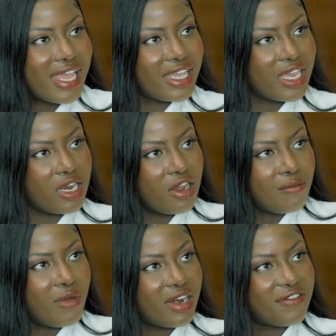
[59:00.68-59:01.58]
that can
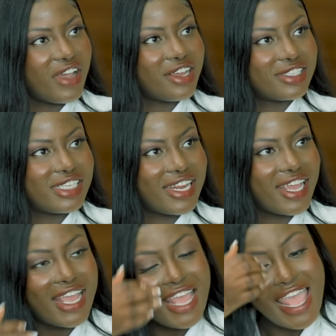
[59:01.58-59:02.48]
modify your
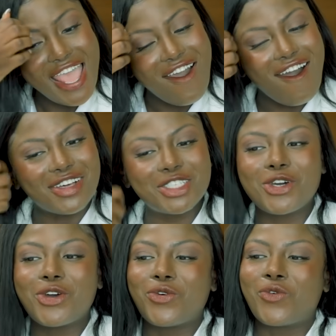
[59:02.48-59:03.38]
seating. Mm.
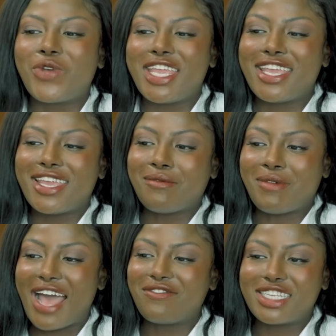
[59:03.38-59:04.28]
Also, we
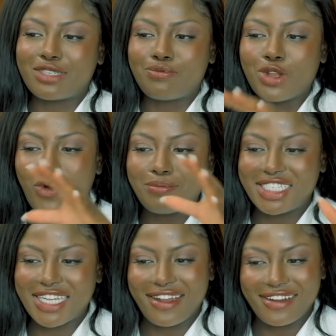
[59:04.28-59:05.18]
have these blow-up
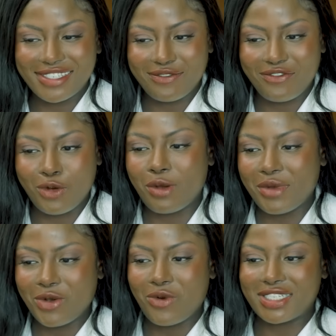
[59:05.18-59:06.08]
chairs for
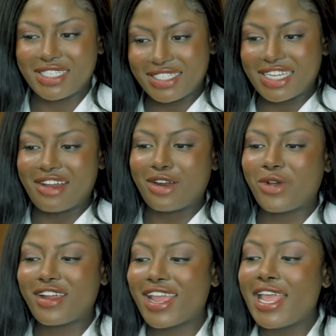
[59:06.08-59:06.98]
women who want to sit down and
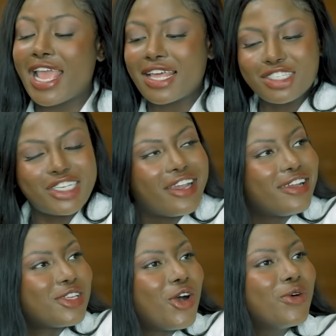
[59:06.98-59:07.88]
work, and the chair
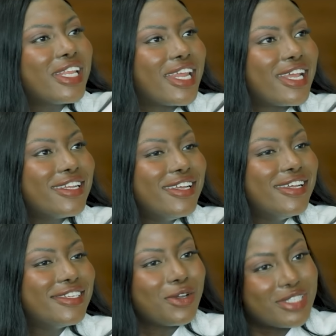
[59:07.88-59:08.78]
has a hole in it.
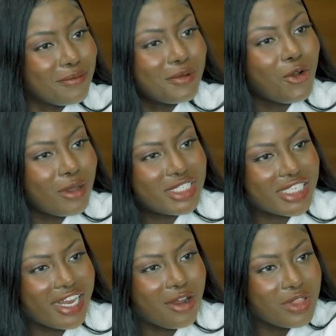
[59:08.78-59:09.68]
So it's a blow-up
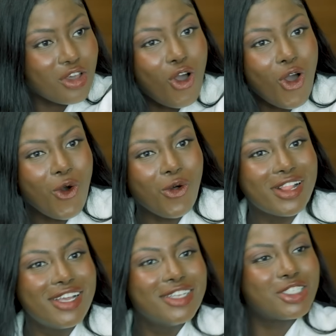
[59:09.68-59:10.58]
chair with a
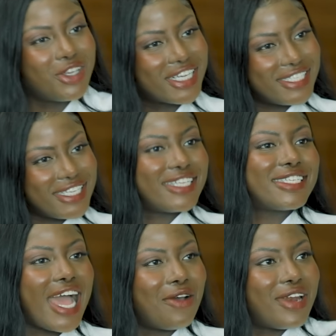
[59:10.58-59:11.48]
hole, so you can
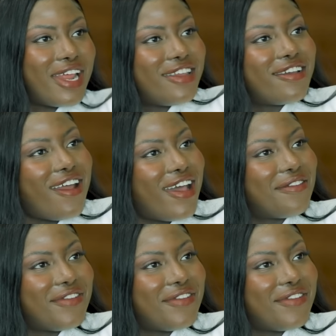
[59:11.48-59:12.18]
sit down and you're not